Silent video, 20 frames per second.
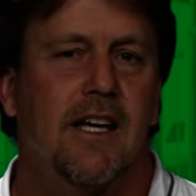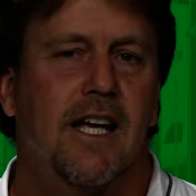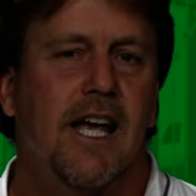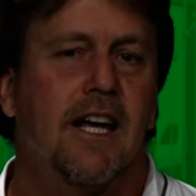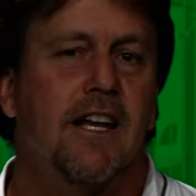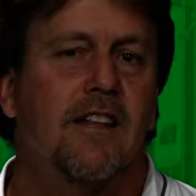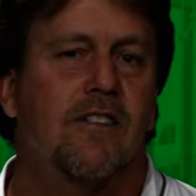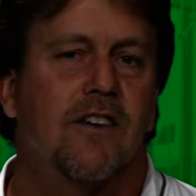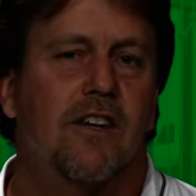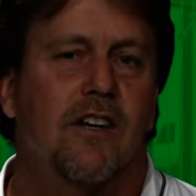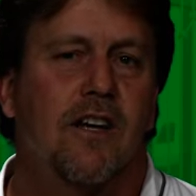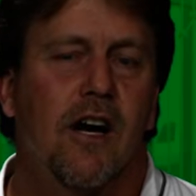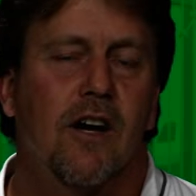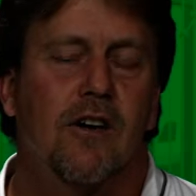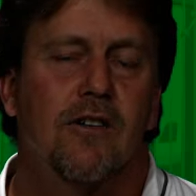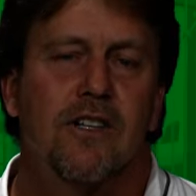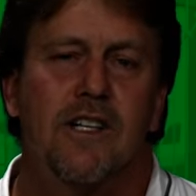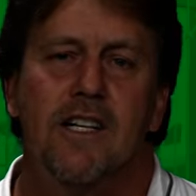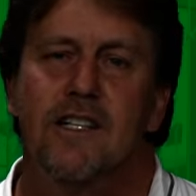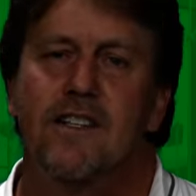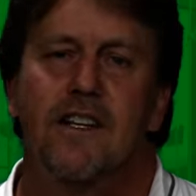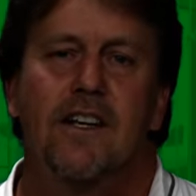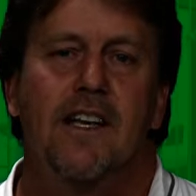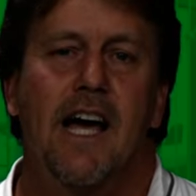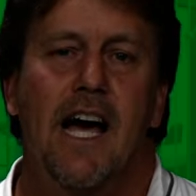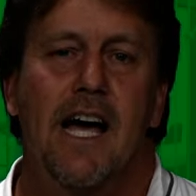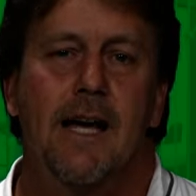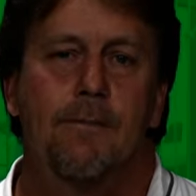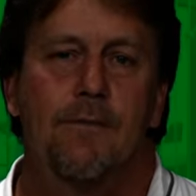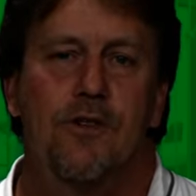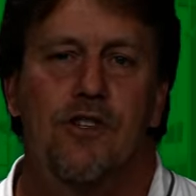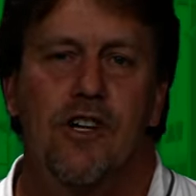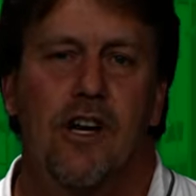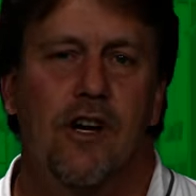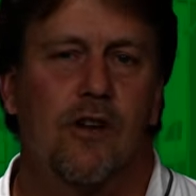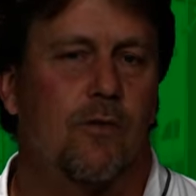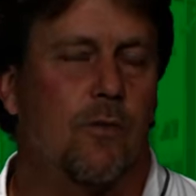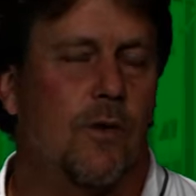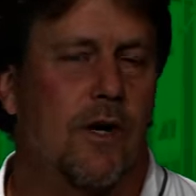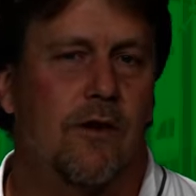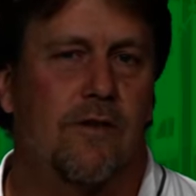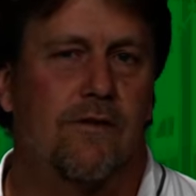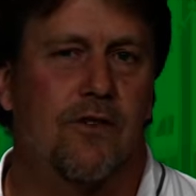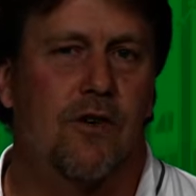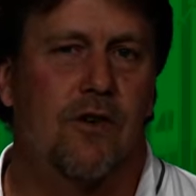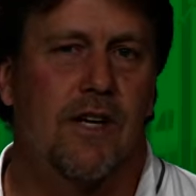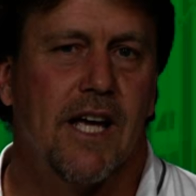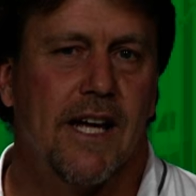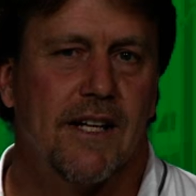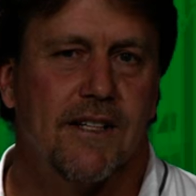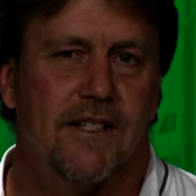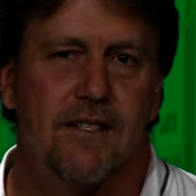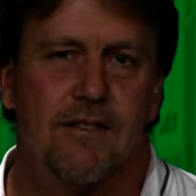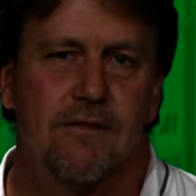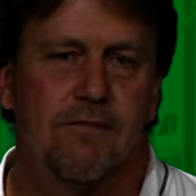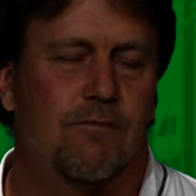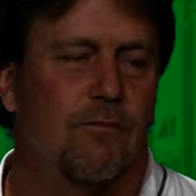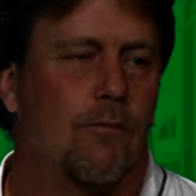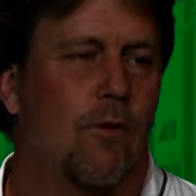Getting the Goat, it's a game show where if you guessed